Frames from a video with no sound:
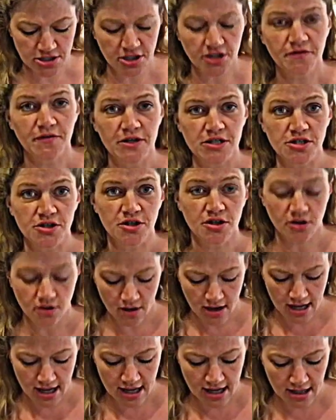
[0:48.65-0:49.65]
surface, you can go
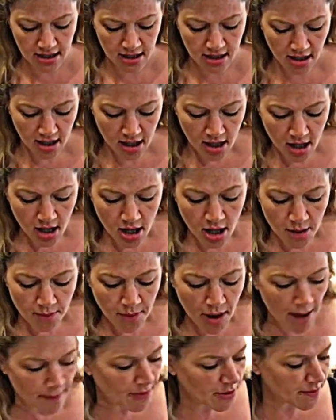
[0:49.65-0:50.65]
ahead,
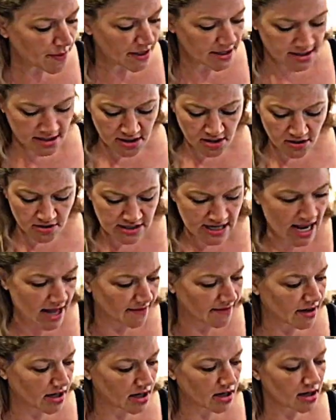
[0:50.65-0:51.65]
pop your pizza dough down
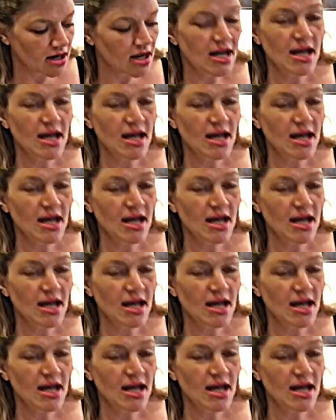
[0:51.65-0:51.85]
there,